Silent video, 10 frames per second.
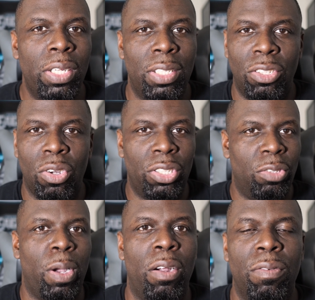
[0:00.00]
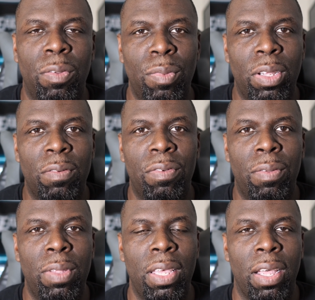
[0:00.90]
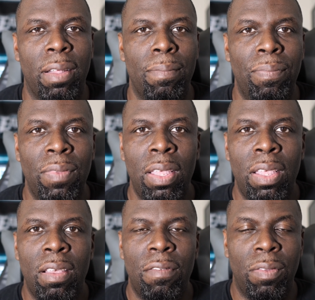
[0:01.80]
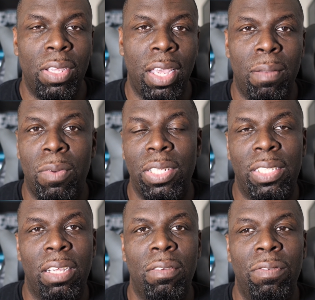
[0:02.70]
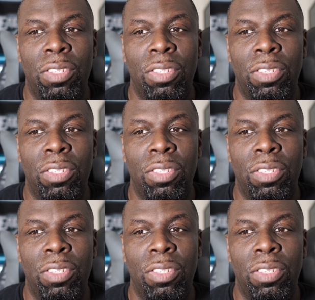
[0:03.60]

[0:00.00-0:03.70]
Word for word: It just draws its power from the from the um, from the camera itself.